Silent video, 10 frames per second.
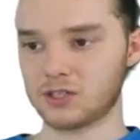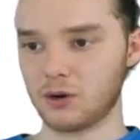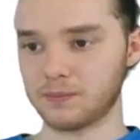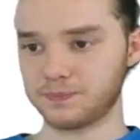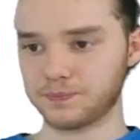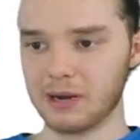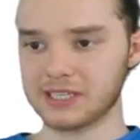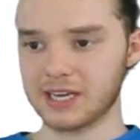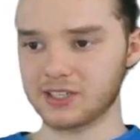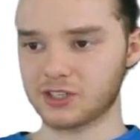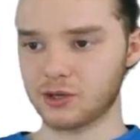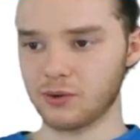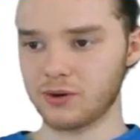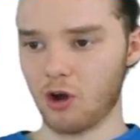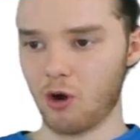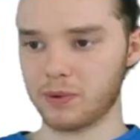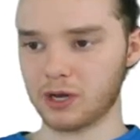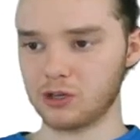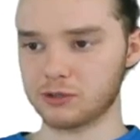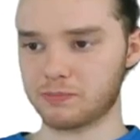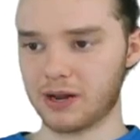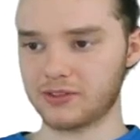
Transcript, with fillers: So by saying student open and close